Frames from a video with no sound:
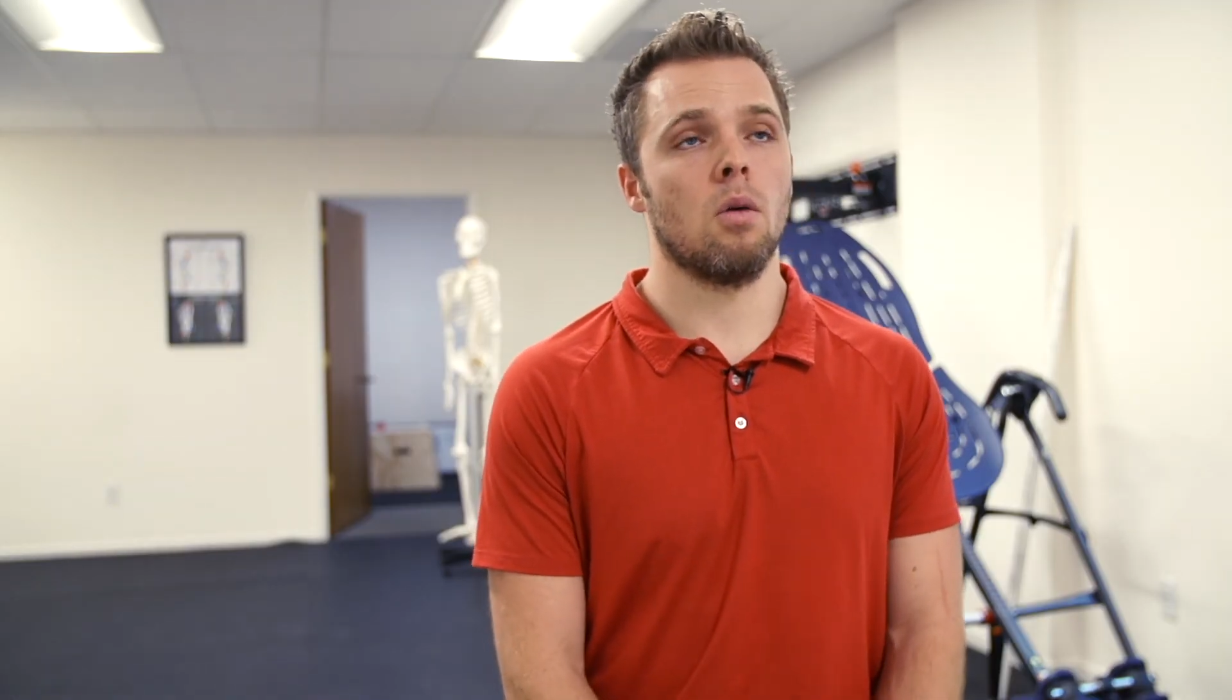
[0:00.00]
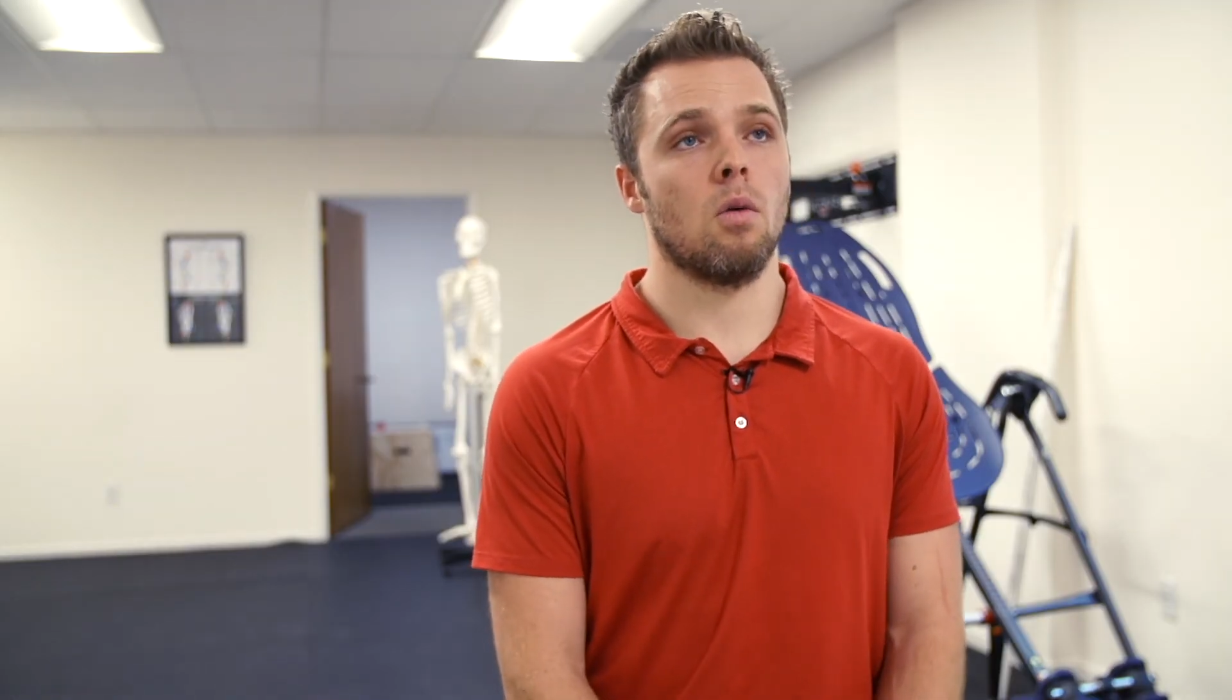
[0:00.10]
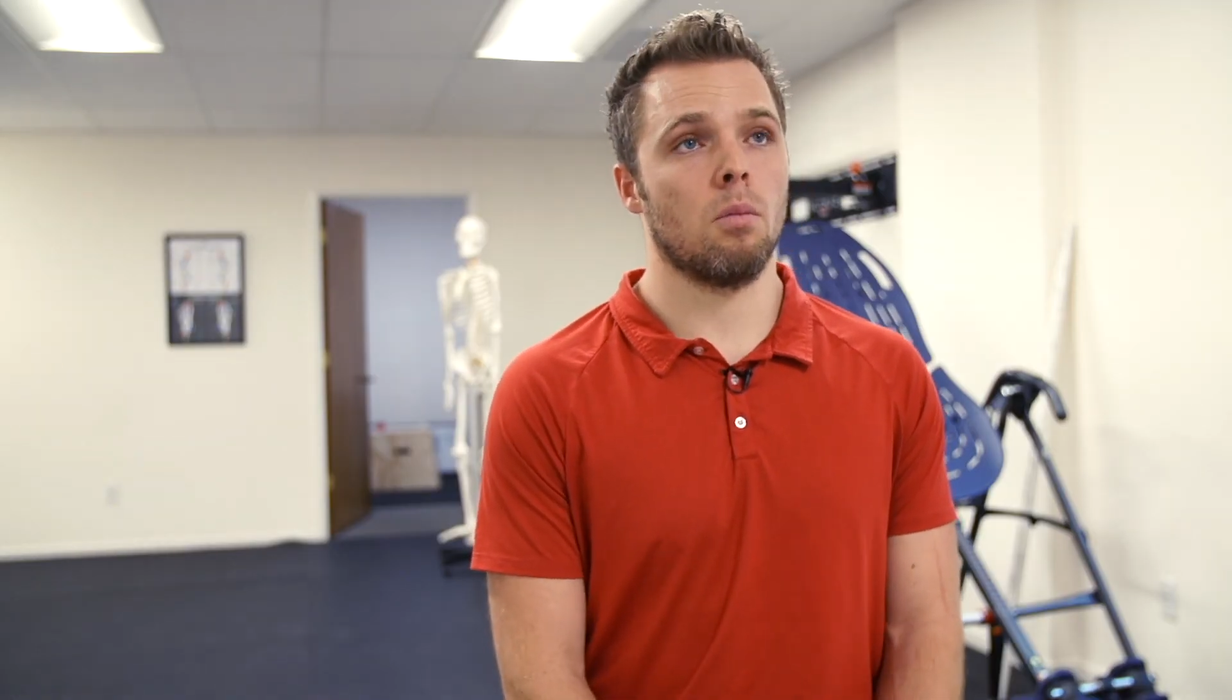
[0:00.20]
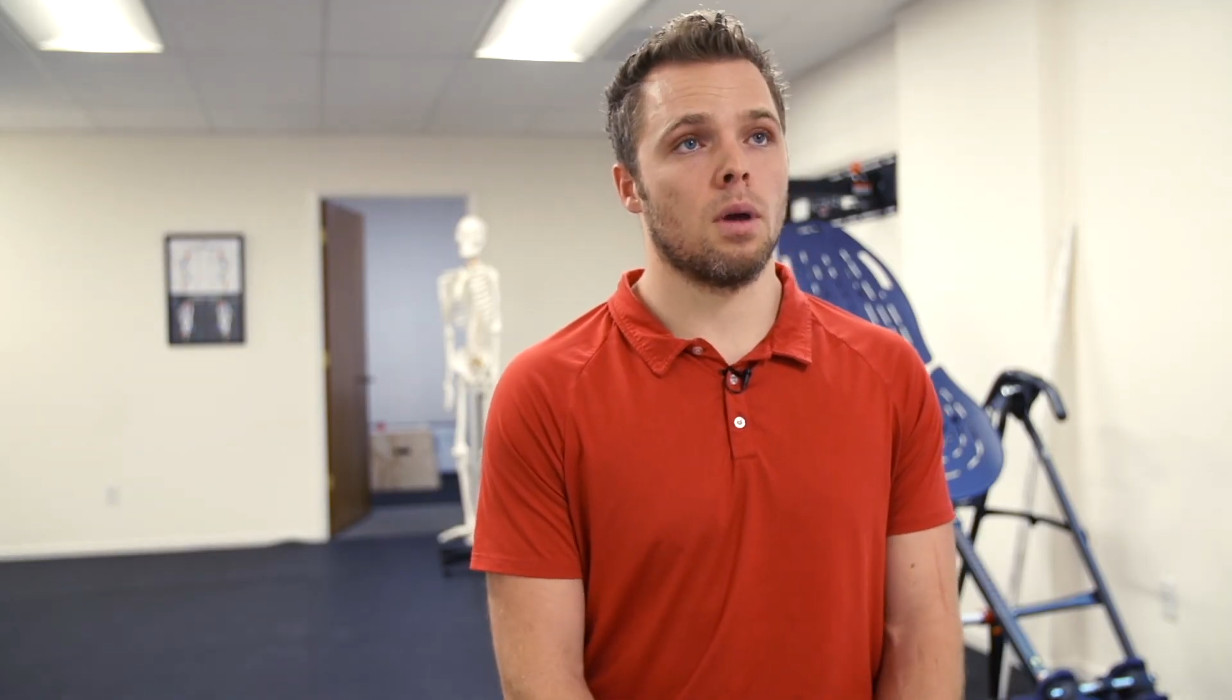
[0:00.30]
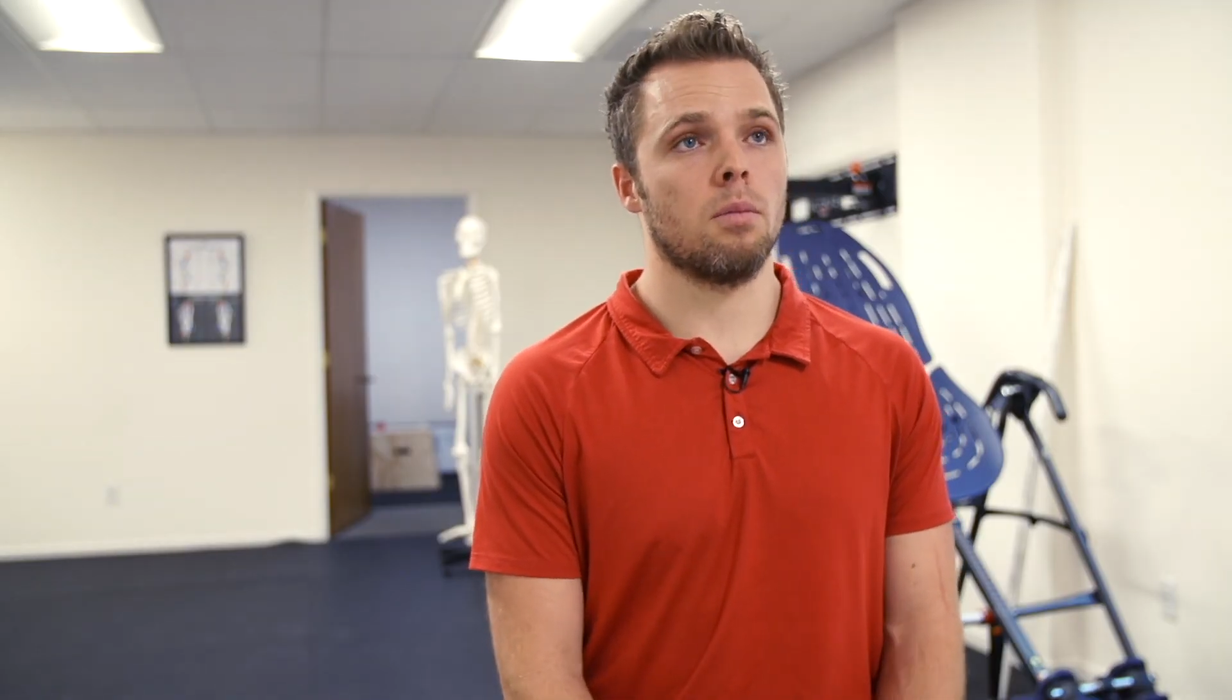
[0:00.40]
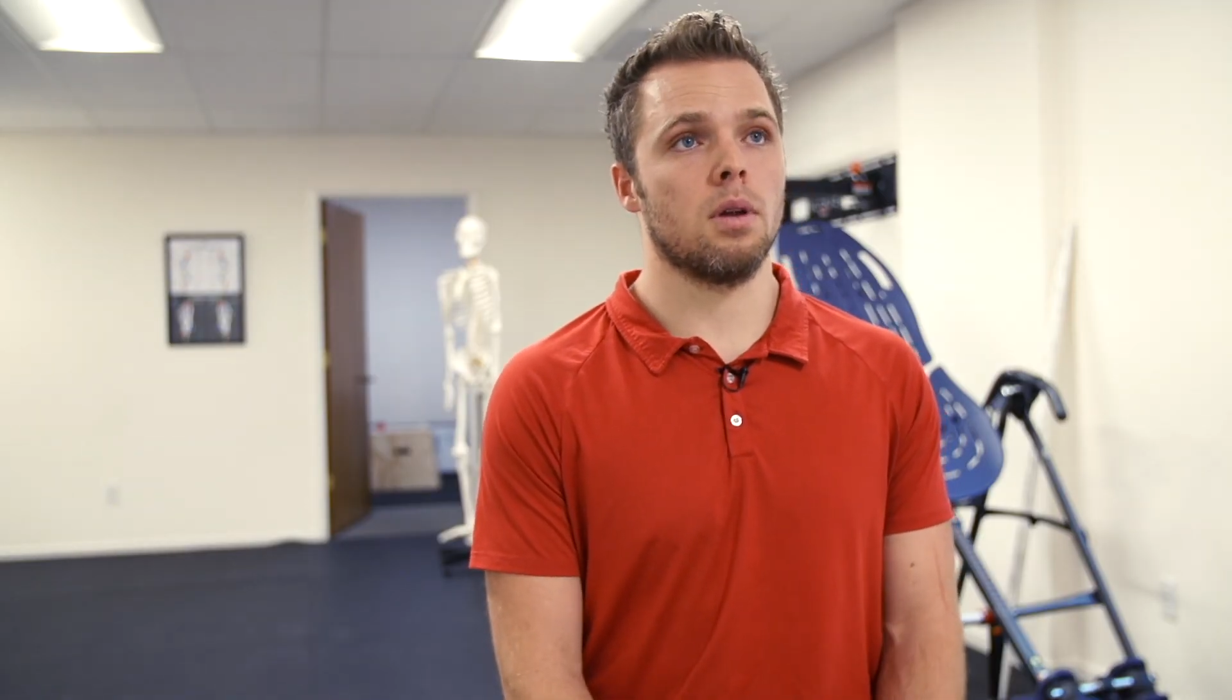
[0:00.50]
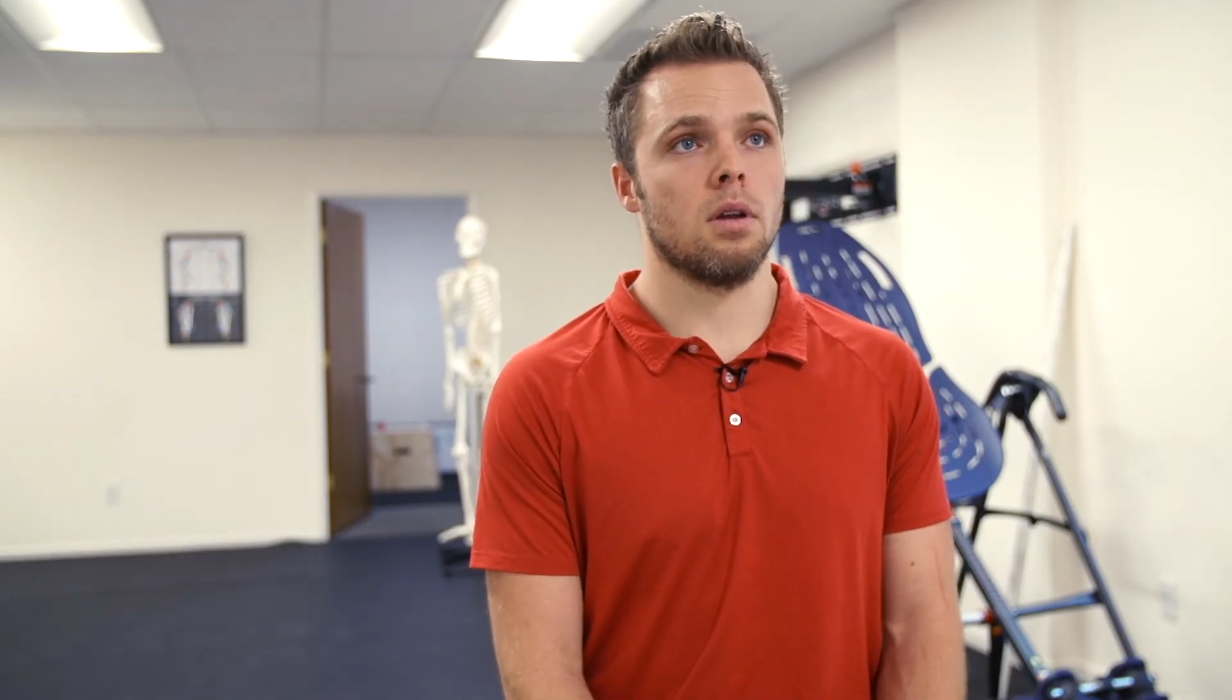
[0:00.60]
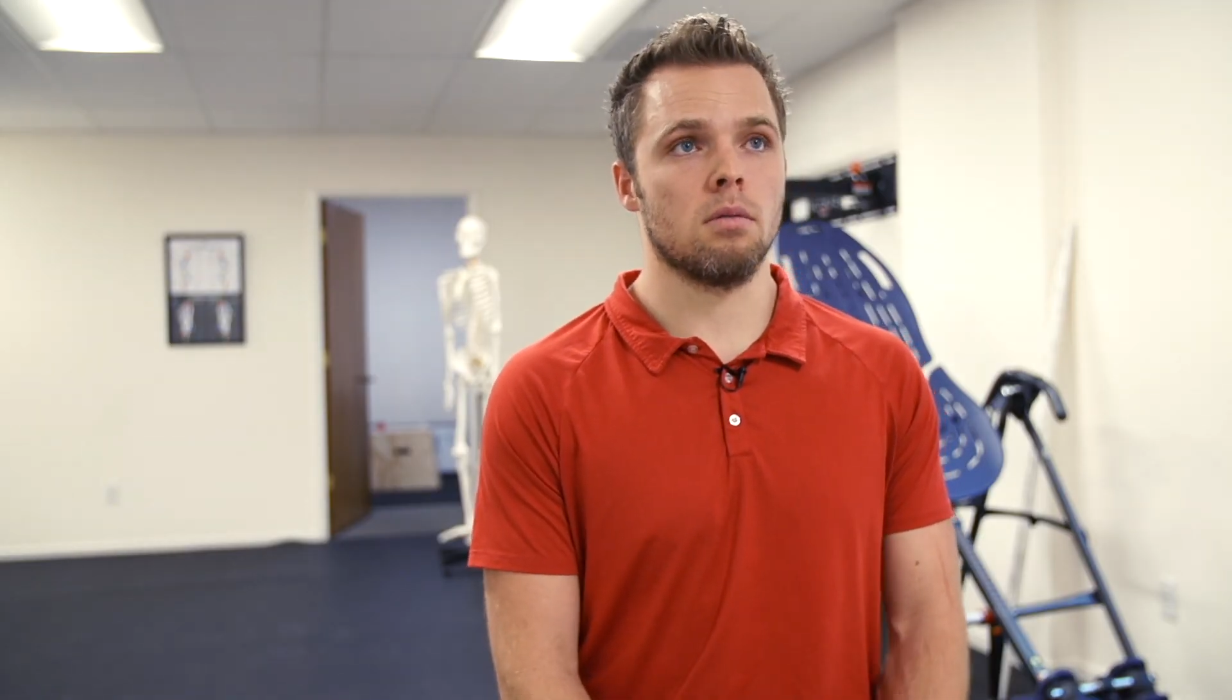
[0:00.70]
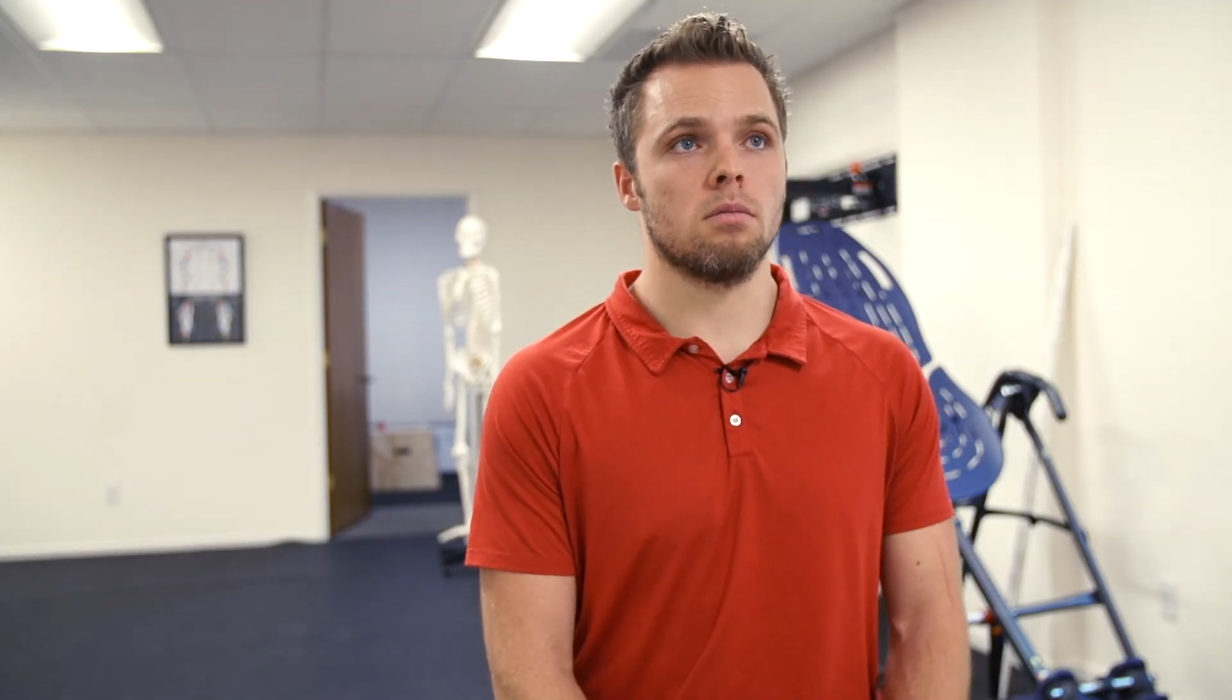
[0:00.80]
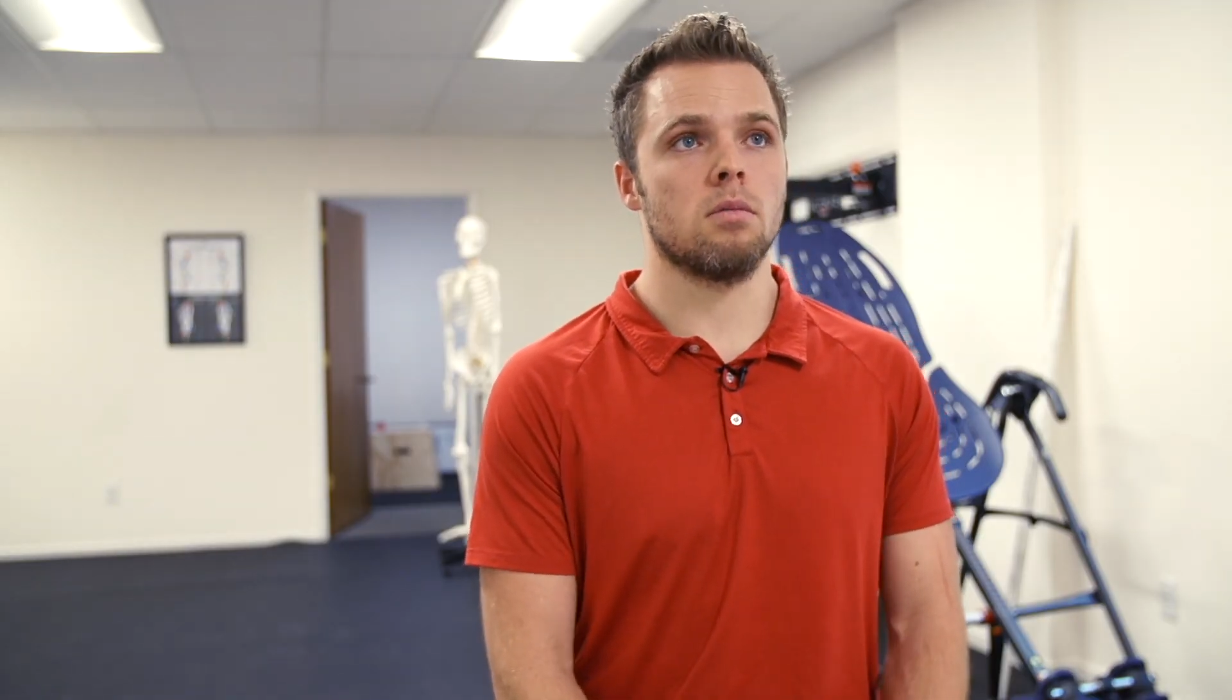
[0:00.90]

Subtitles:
what might be